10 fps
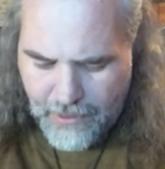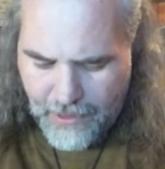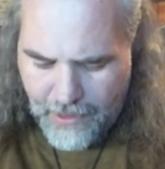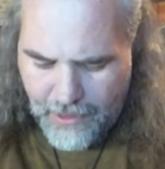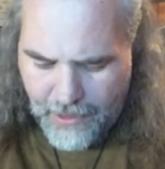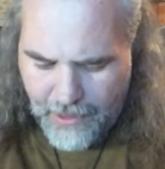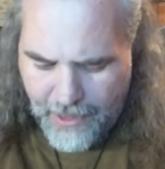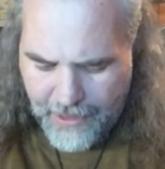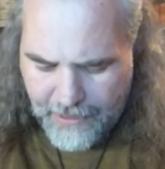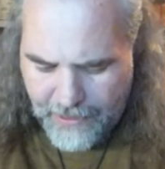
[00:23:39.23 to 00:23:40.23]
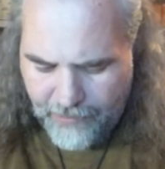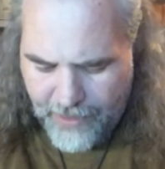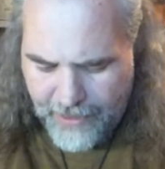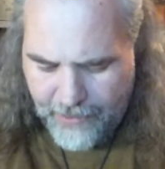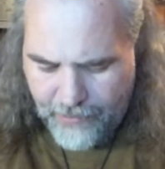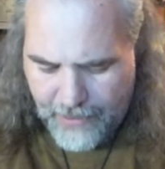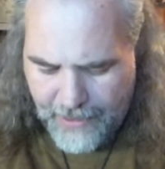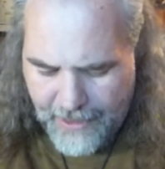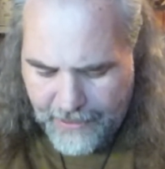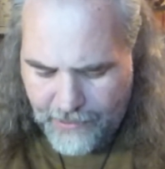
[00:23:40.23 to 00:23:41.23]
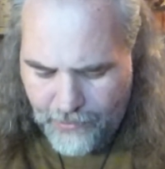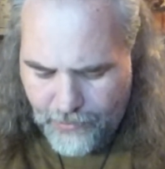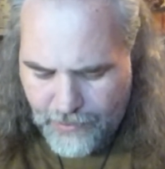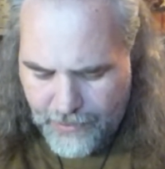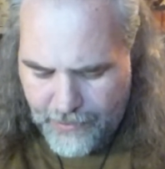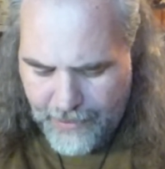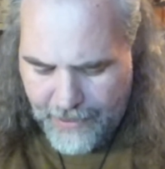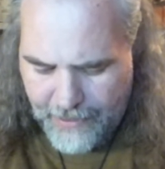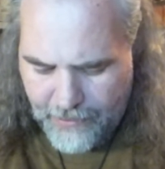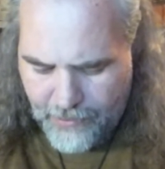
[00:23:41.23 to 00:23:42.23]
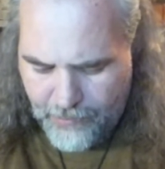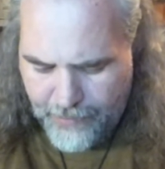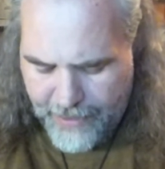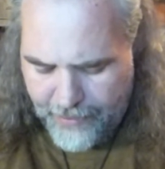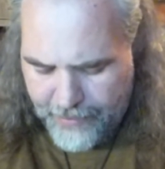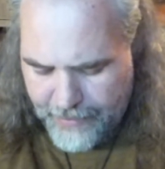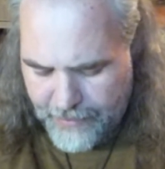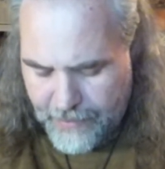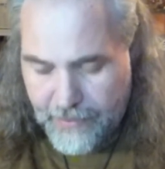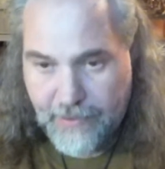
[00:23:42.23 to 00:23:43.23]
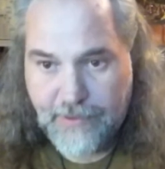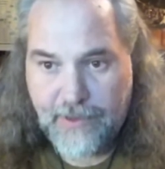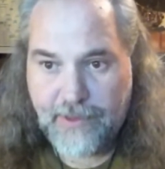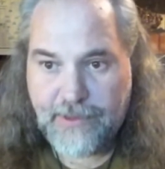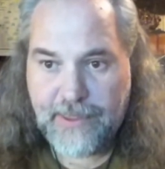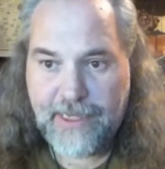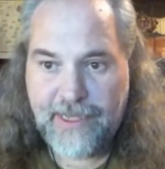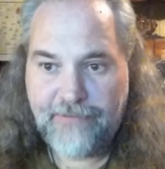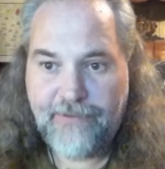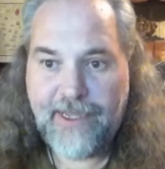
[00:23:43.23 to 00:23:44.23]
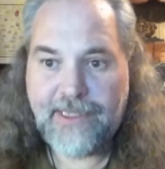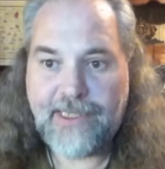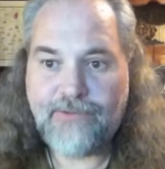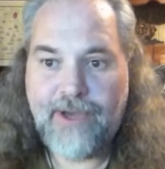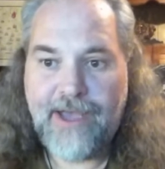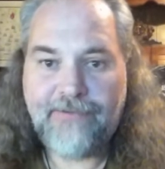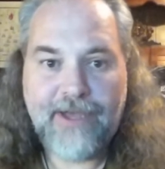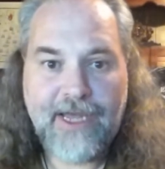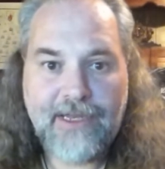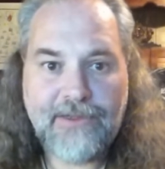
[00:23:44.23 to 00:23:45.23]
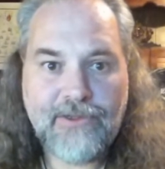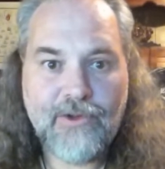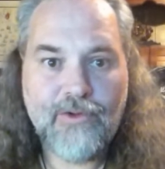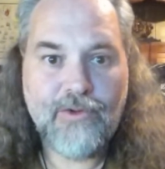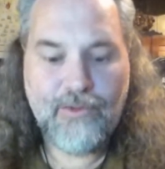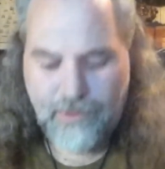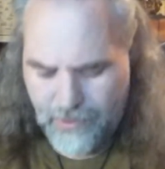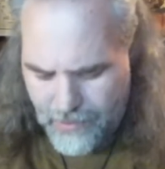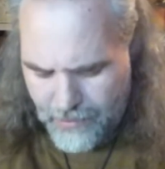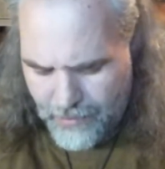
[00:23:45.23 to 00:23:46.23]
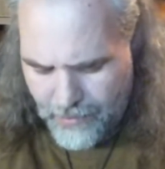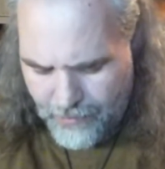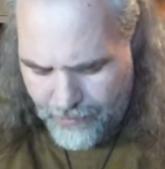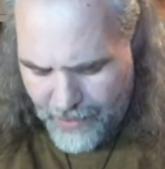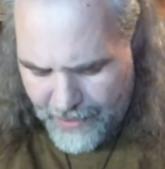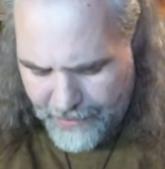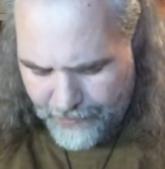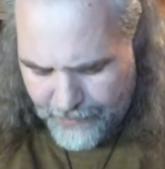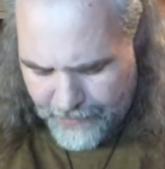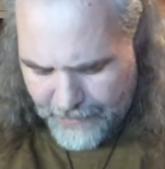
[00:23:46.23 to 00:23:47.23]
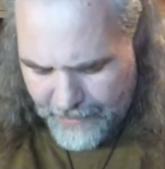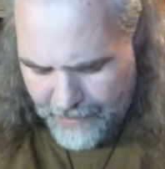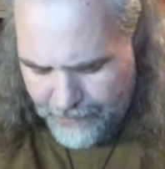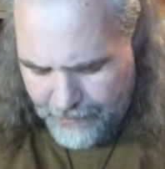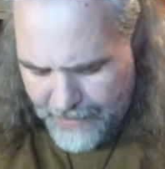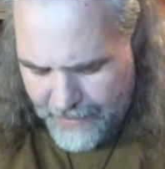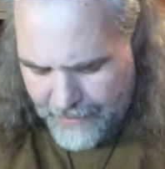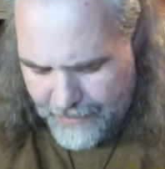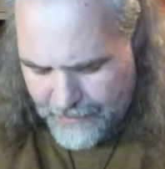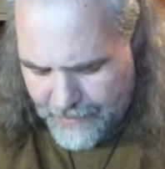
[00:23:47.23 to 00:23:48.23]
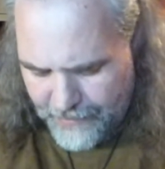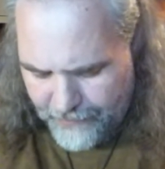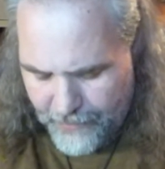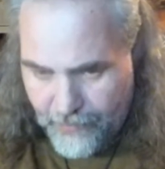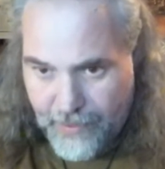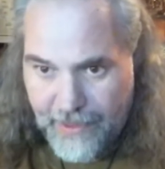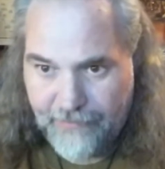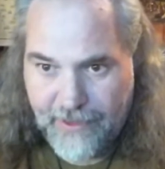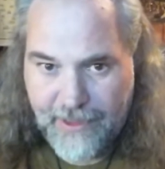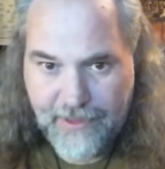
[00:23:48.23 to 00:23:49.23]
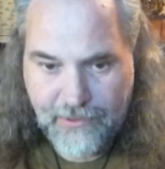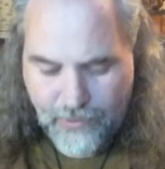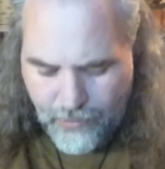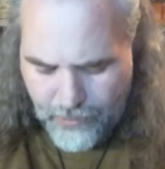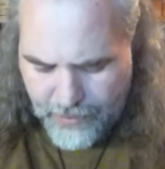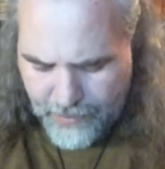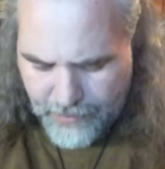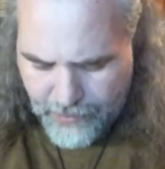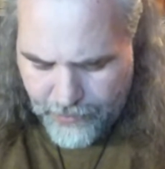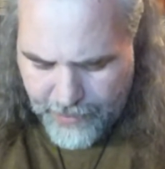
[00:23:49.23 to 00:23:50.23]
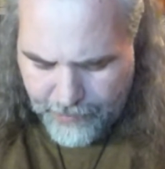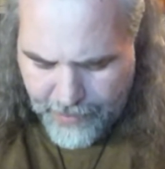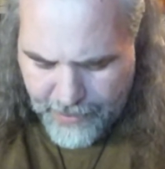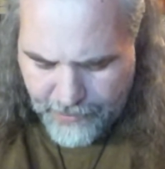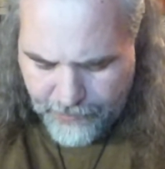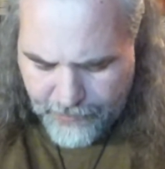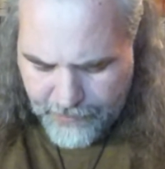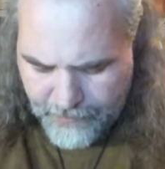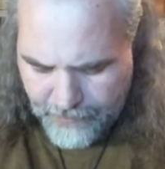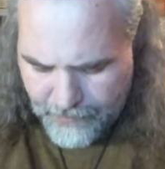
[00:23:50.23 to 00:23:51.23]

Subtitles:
And I can tell you right now, with a lot of use, you know, that internal battery starts to die fast. That's why I've got two modules to keep my stuff going. I've got two screen modules.